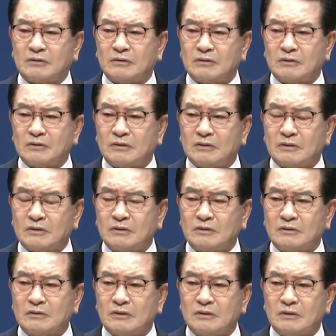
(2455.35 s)
I was
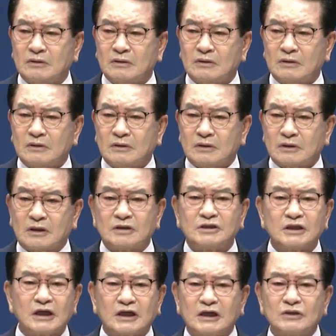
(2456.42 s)
resolute in this
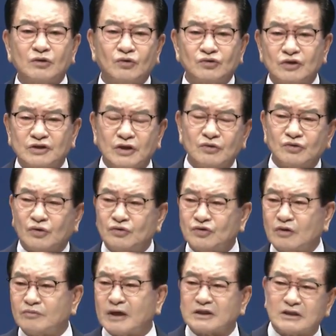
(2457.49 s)
30 years
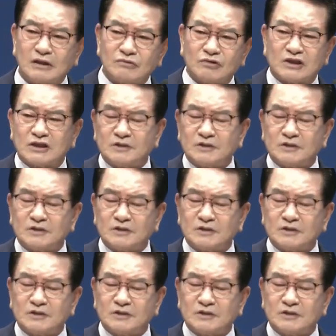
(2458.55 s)
ago.